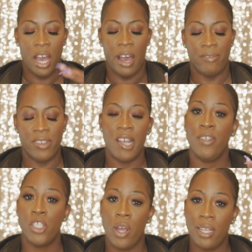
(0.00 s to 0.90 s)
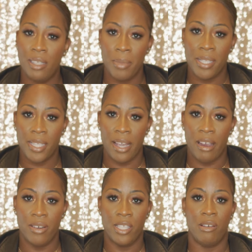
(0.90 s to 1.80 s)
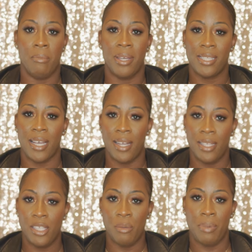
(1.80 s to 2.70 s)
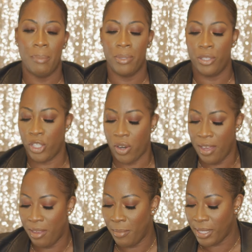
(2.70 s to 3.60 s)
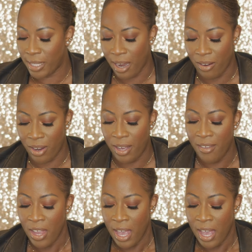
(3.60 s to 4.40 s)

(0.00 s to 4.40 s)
I've never tried the mascara, so I'm excited to be able to try the mascara.